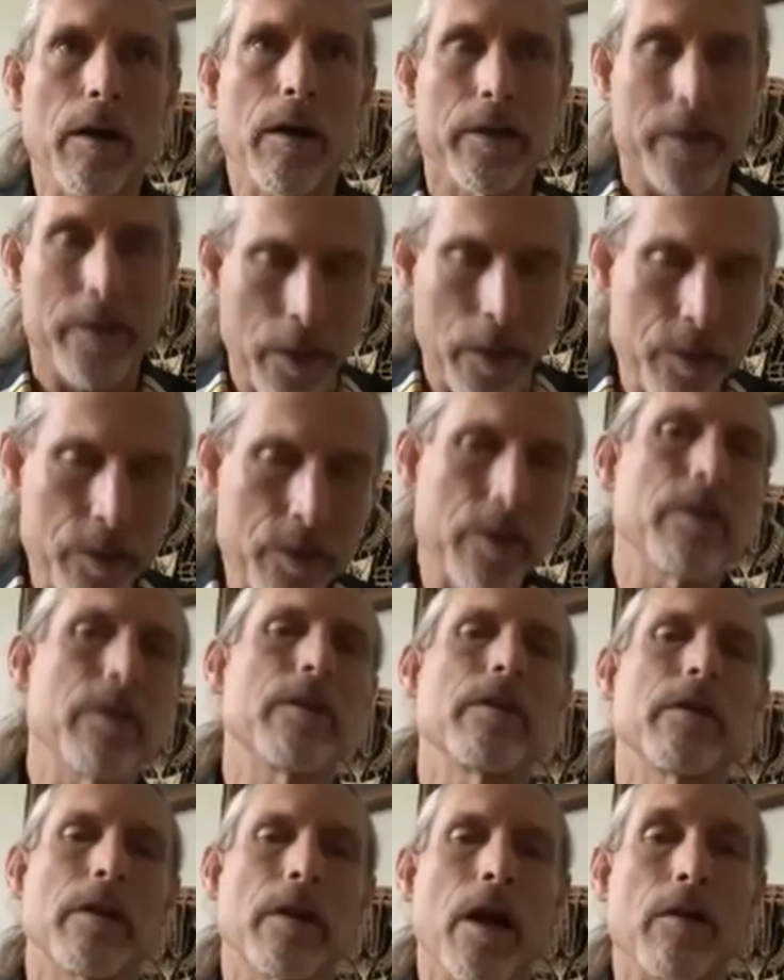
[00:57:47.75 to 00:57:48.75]
attention
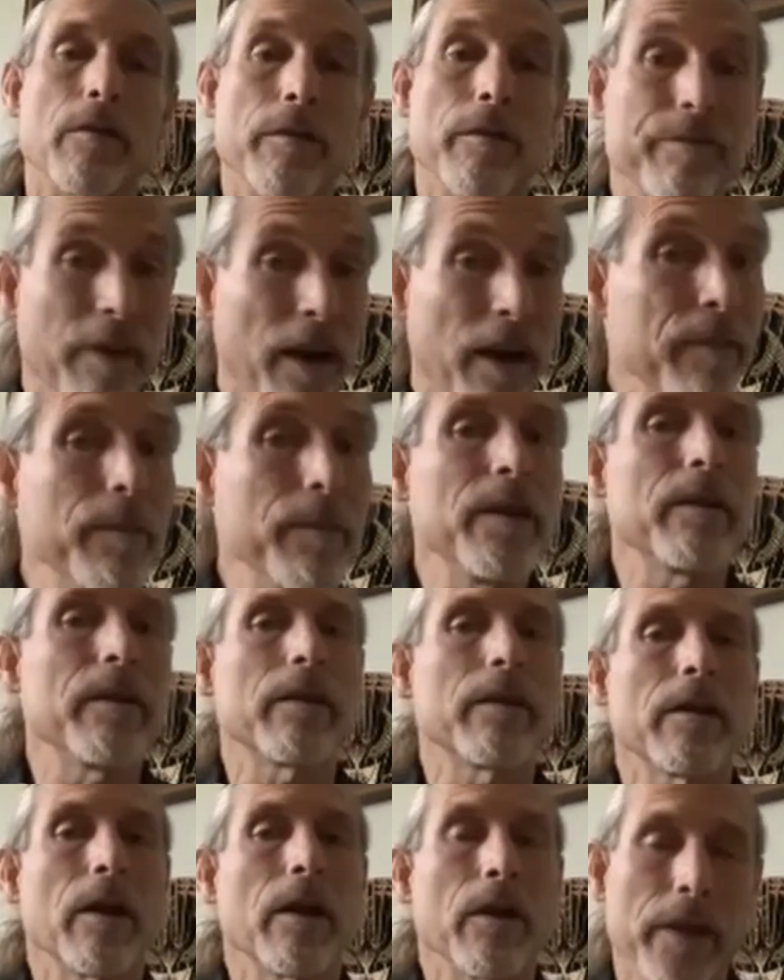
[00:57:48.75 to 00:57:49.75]
and our refinement
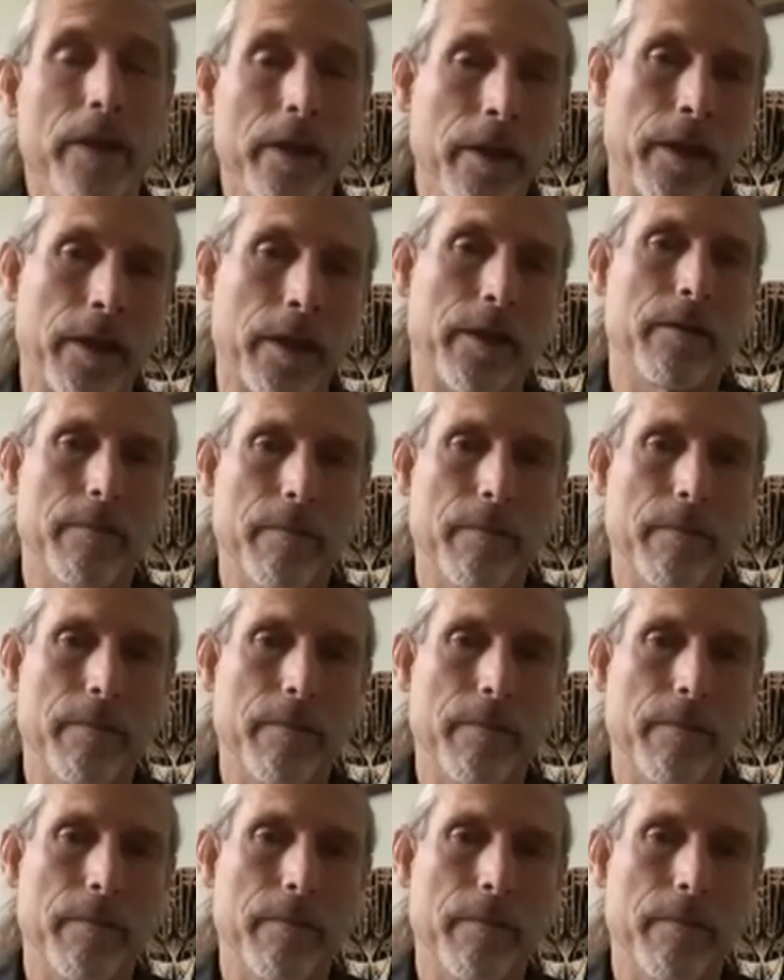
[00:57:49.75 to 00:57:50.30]
and our healing.